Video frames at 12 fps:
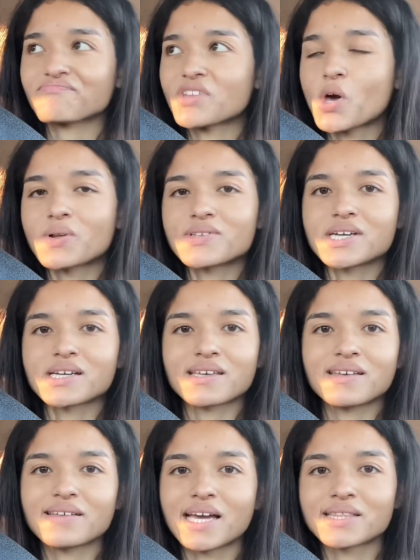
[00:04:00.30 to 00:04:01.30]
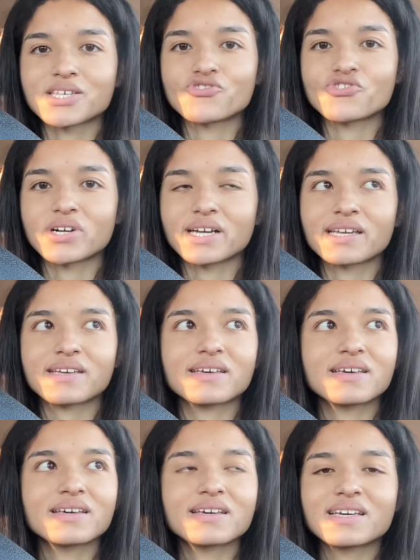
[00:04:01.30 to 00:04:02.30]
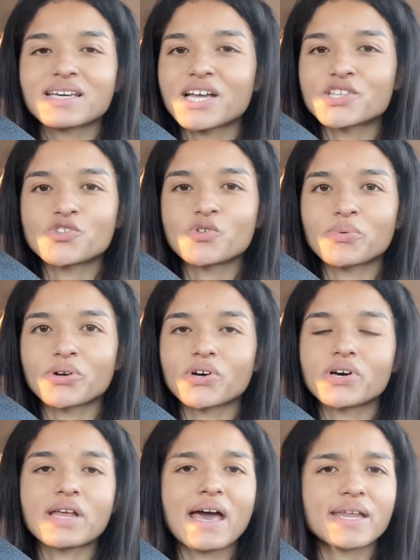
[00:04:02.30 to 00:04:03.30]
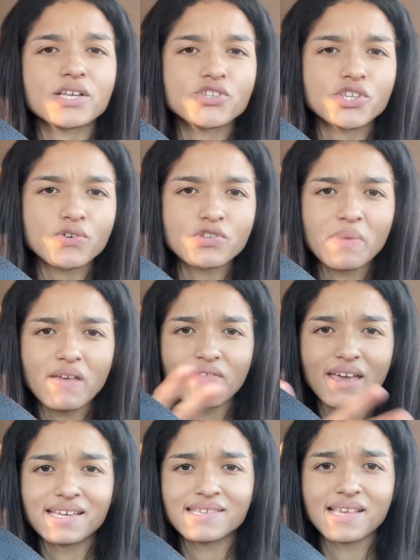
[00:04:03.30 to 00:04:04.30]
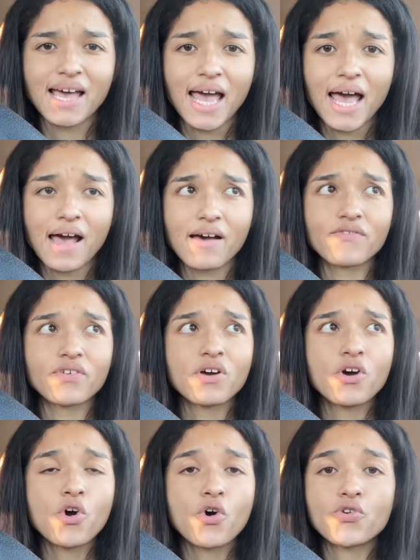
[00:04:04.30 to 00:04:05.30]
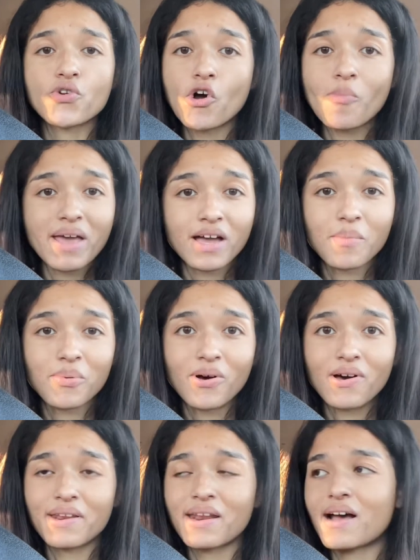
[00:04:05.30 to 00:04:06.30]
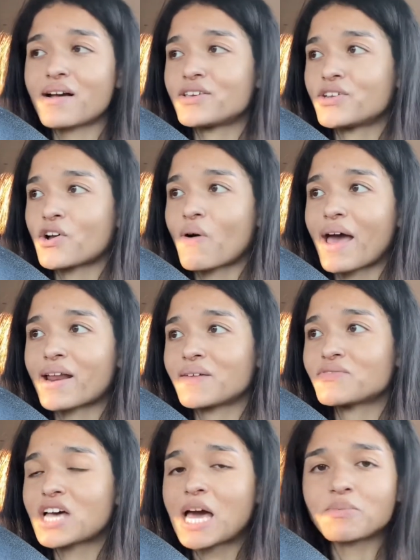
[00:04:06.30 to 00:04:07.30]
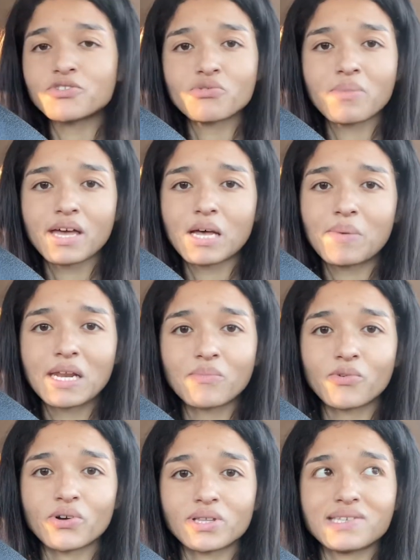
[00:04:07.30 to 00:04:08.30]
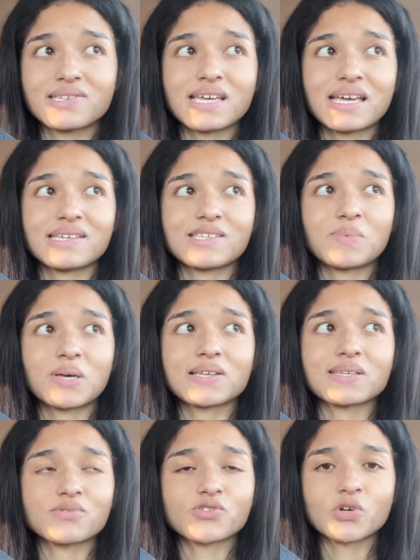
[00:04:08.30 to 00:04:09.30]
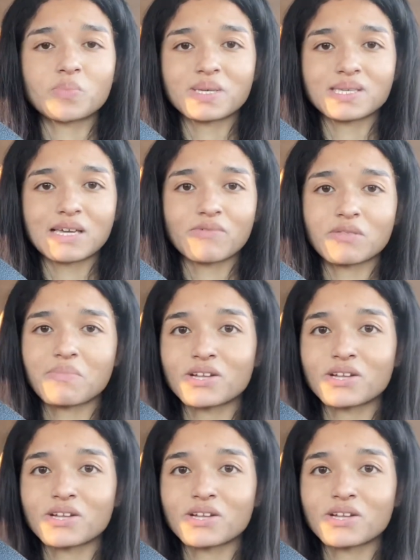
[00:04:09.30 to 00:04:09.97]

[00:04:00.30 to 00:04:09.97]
go to Dunkin', get this drink. It's super good. And excuse my face, I have no makeup on. You know, I don't have time to do makeup anymore these days because I'm so busy with my